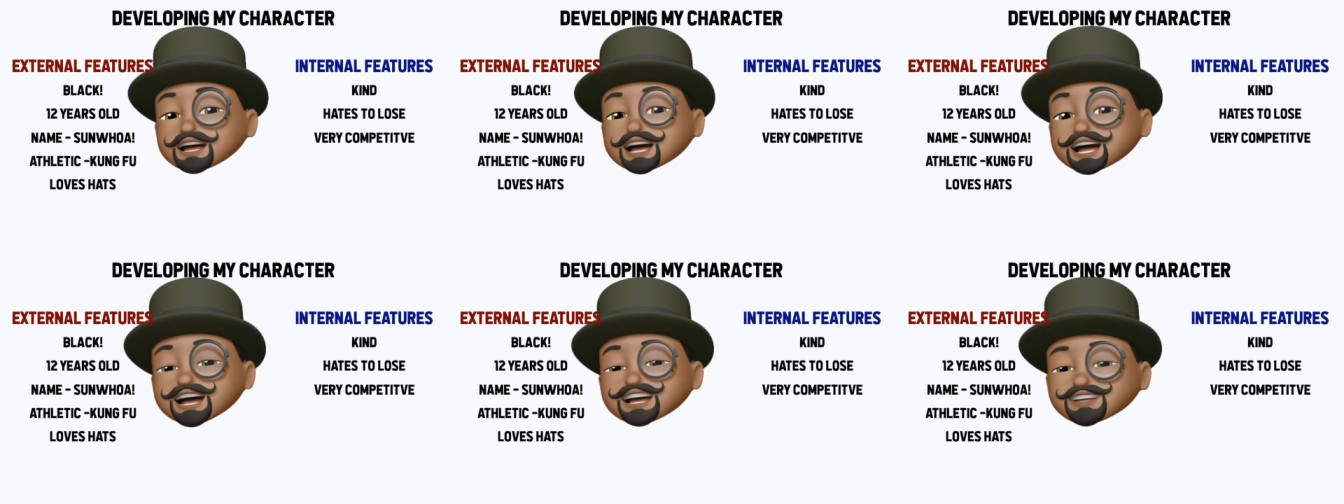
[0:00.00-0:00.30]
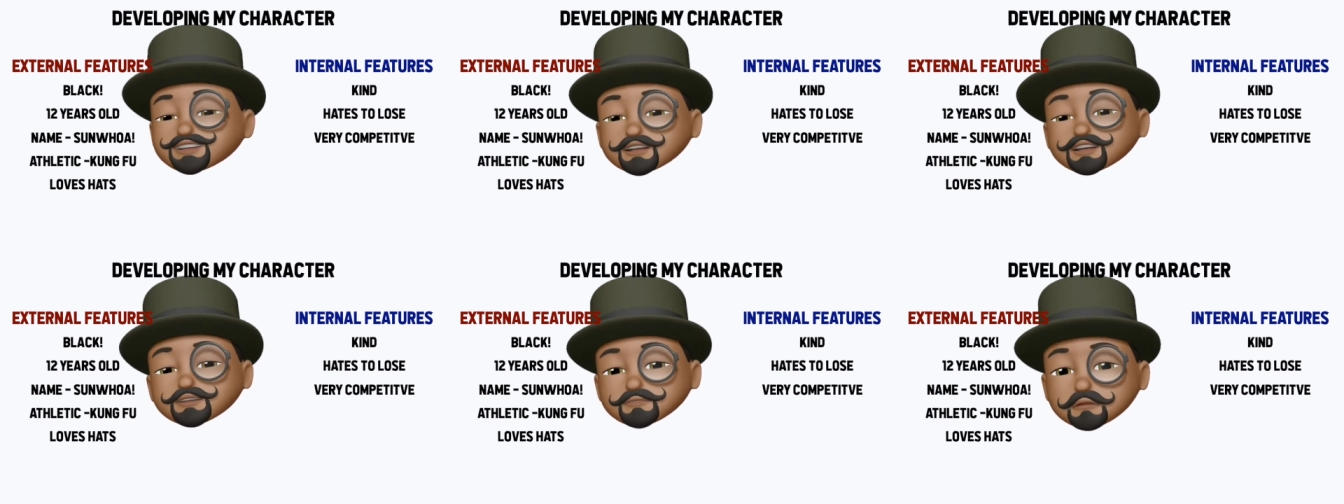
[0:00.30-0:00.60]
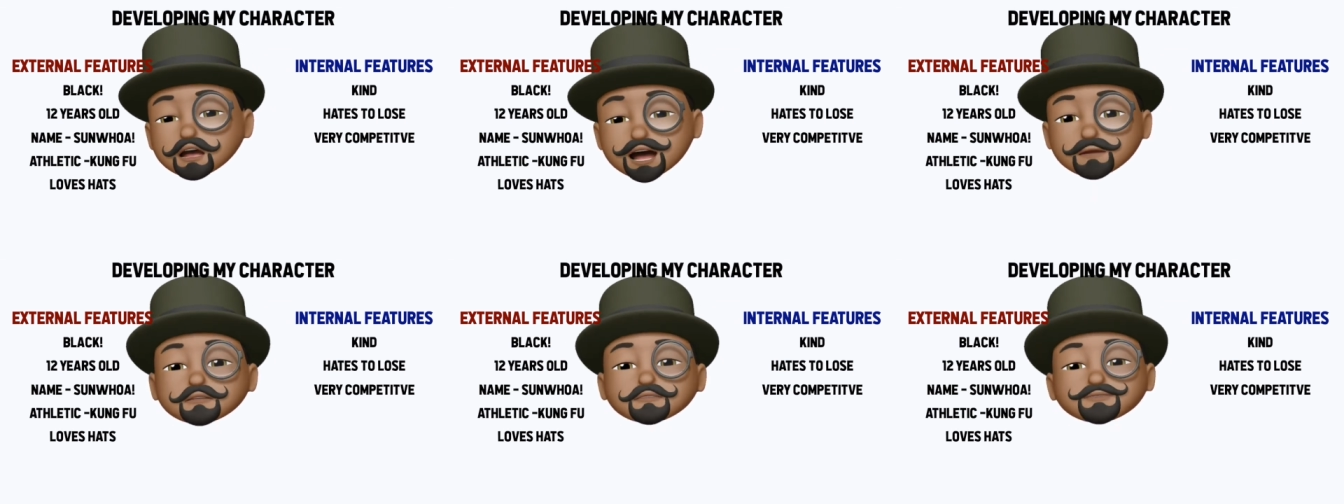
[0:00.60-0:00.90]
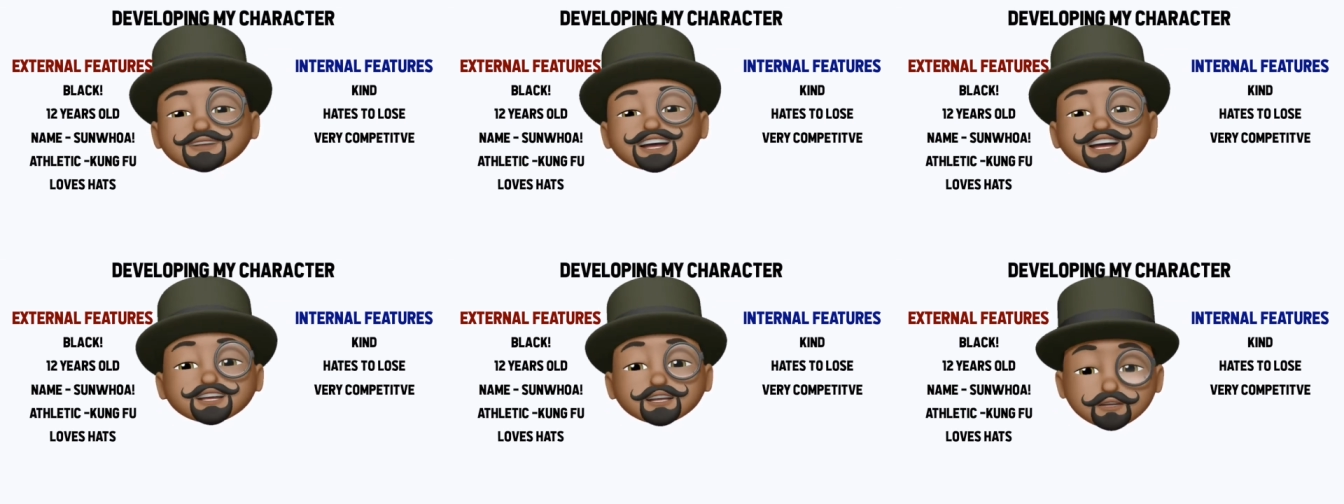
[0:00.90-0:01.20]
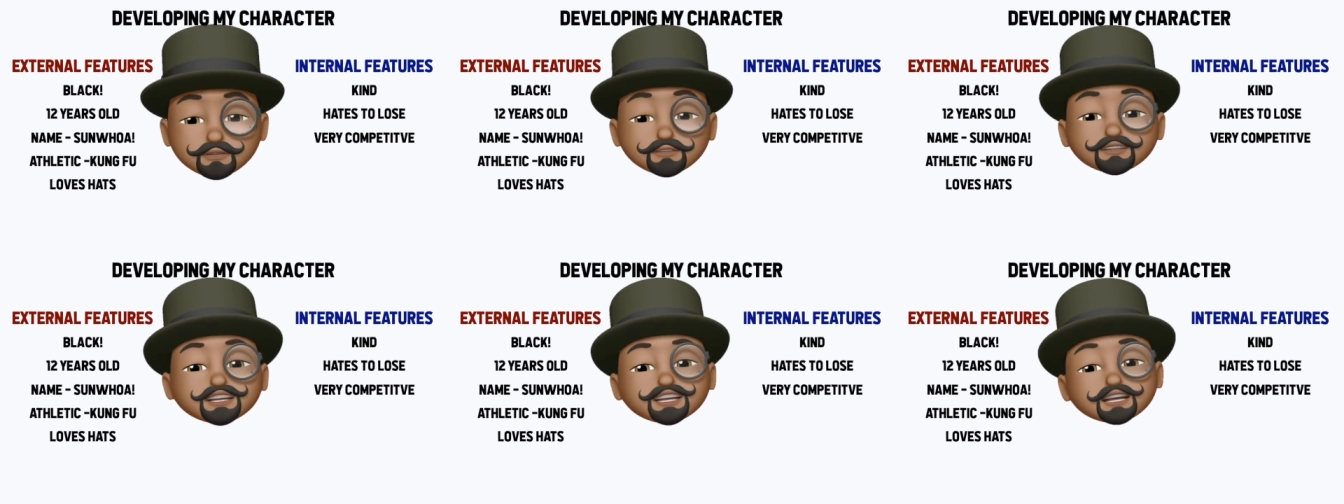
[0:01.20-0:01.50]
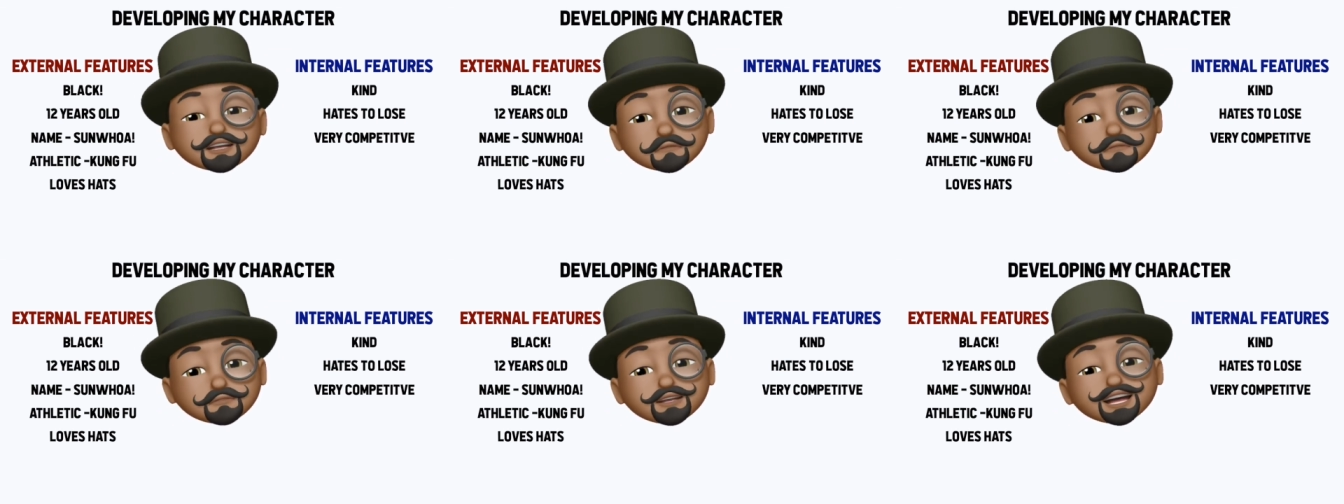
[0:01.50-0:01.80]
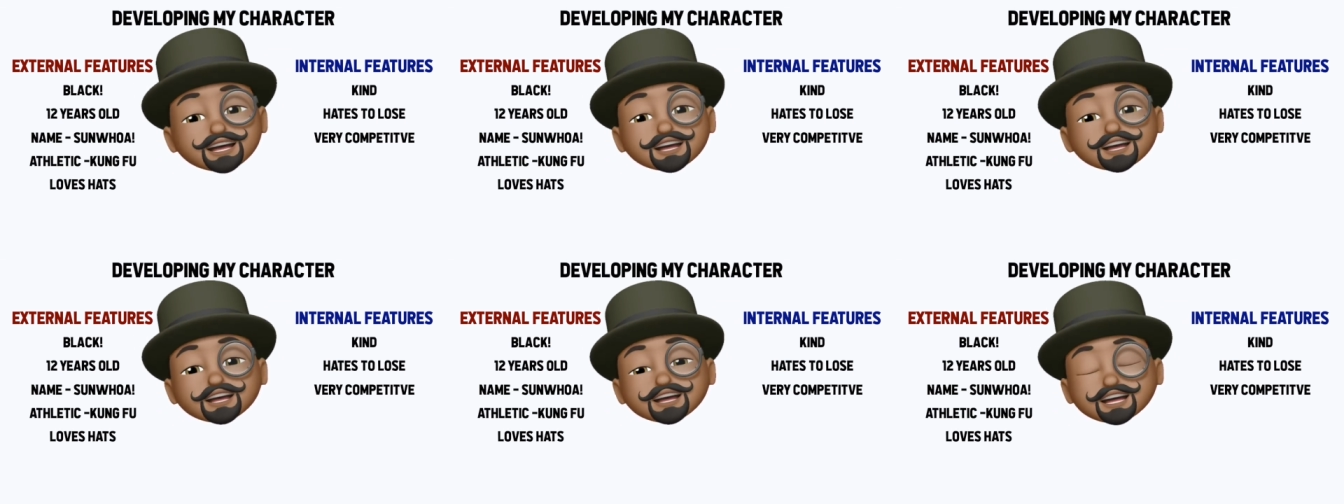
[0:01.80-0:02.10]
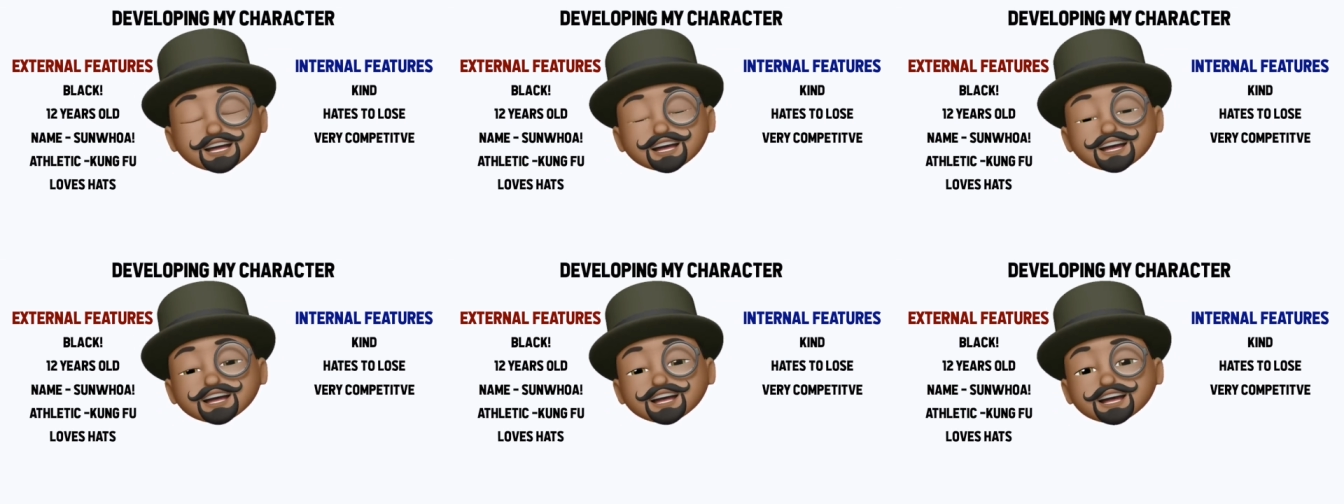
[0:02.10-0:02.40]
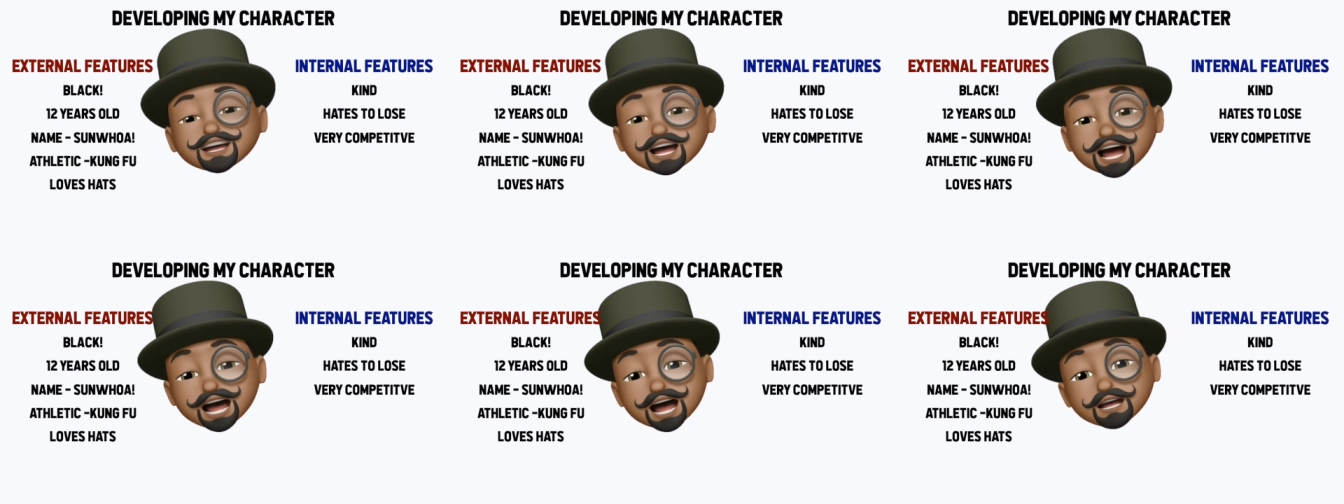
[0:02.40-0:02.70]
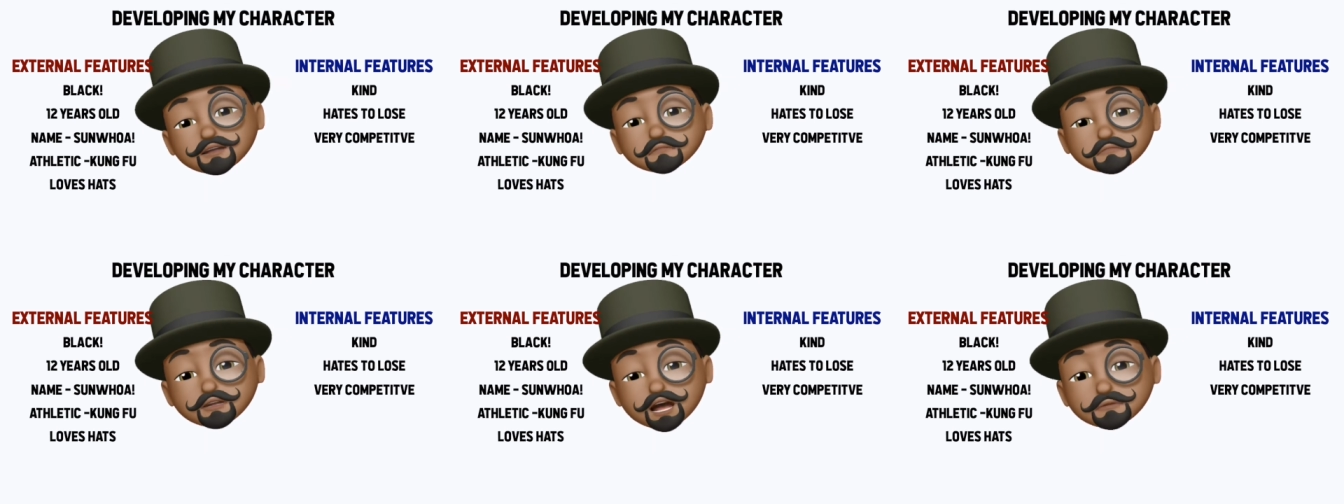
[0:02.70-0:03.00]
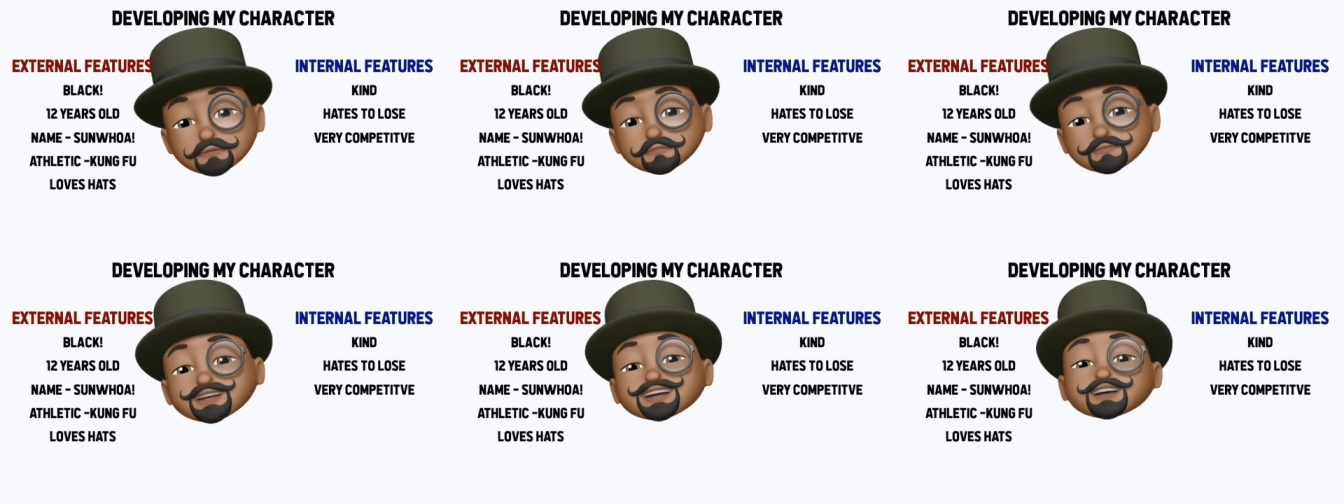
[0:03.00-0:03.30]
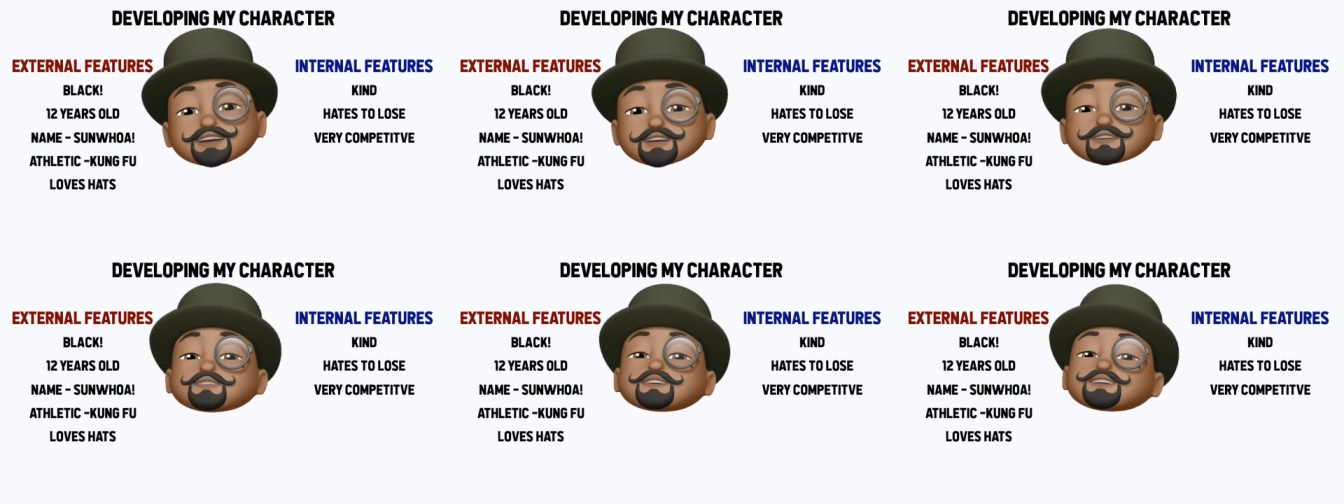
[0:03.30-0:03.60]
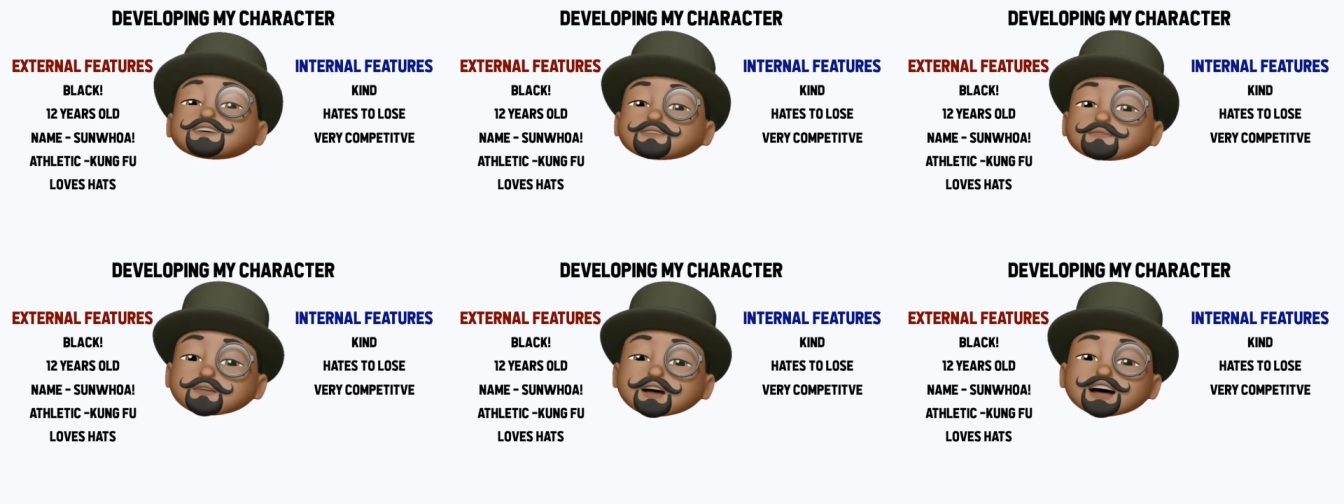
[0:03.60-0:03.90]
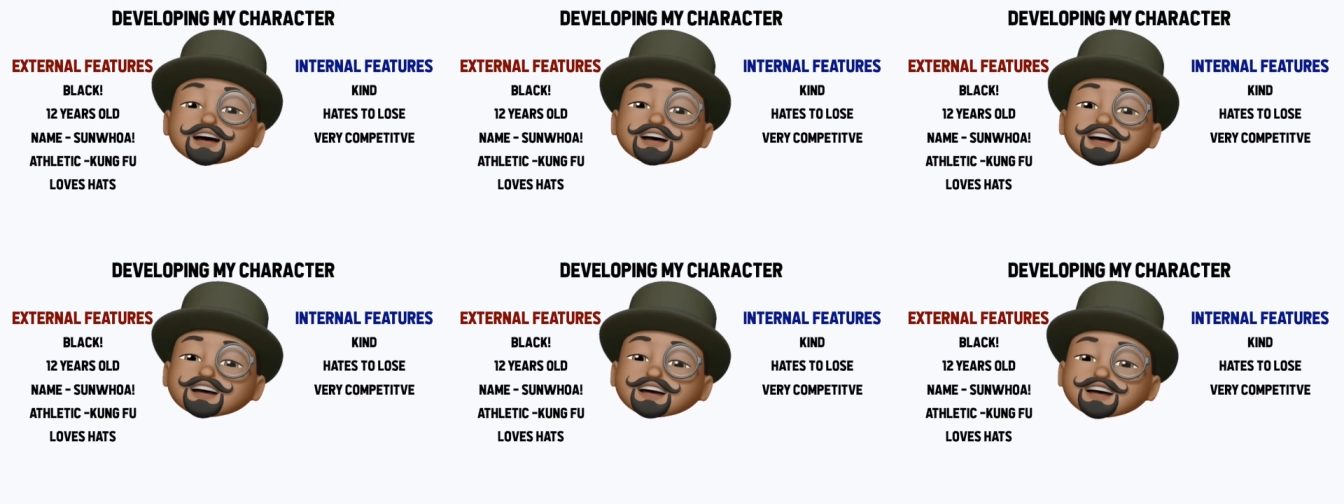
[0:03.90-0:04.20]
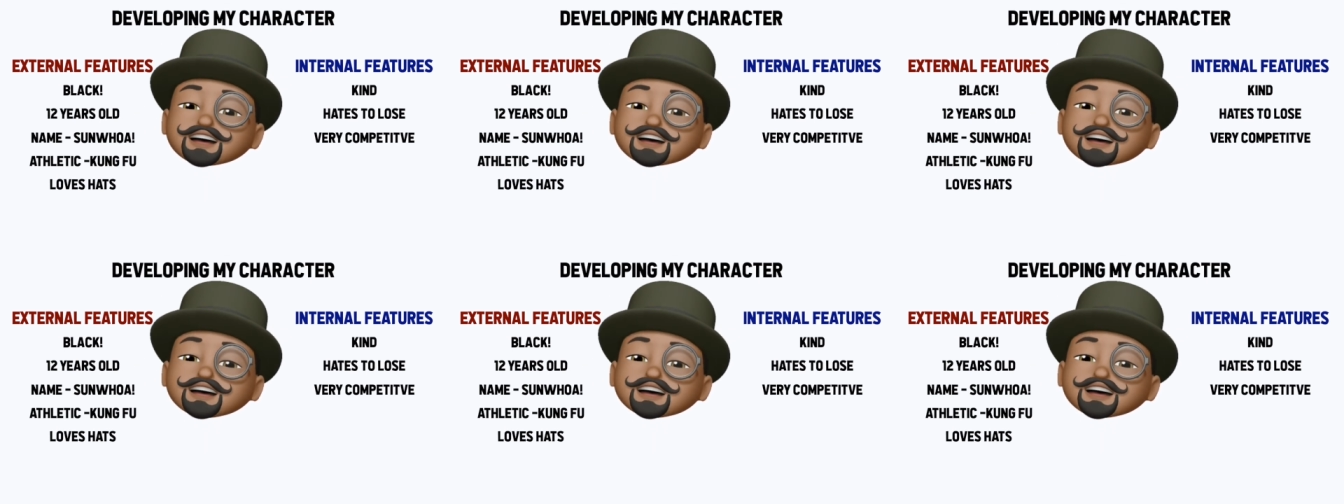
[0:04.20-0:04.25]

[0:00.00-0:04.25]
so he's probably used to competing and probably used to winning.